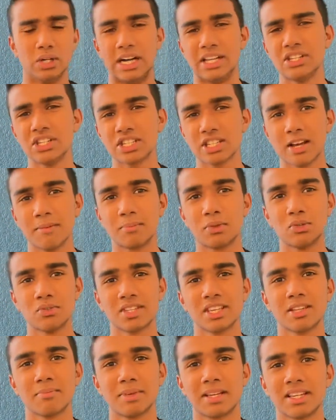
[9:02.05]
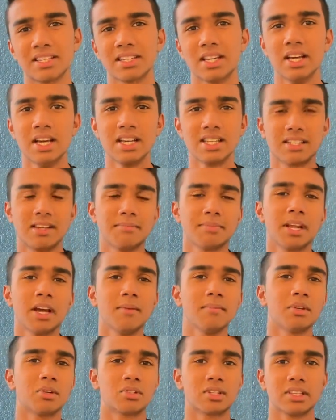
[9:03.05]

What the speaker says: I just stopped using it because sometimes there was a